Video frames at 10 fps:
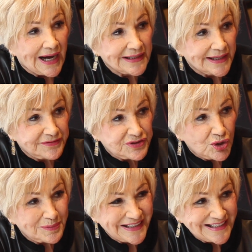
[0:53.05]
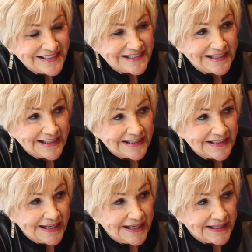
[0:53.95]
I left home at eighteen,
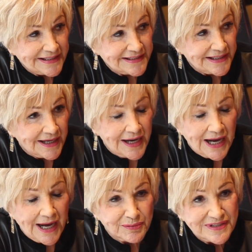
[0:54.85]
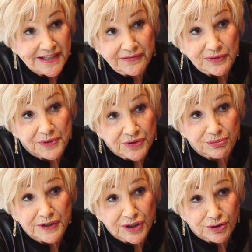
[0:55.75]
and uh, I was living with
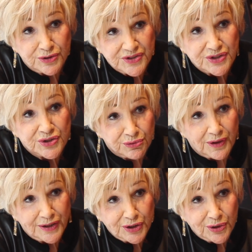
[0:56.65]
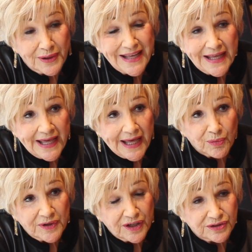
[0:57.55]
three girls in Toronto,
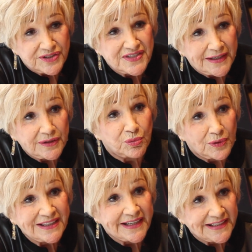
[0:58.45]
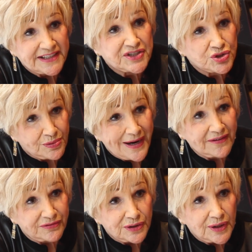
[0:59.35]
and we all decided one night, let's
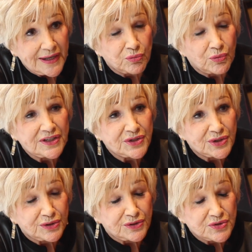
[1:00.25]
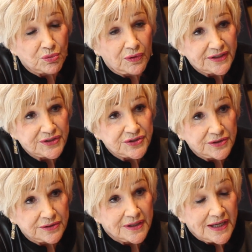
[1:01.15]
travel. And one of the girls wanted
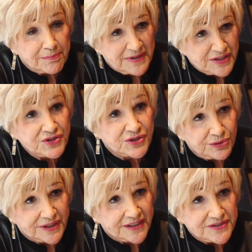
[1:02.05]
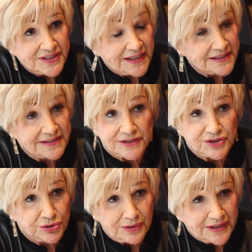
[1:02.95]
to be a stewardess, and I
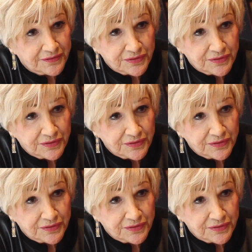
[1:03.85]
said, "Julie,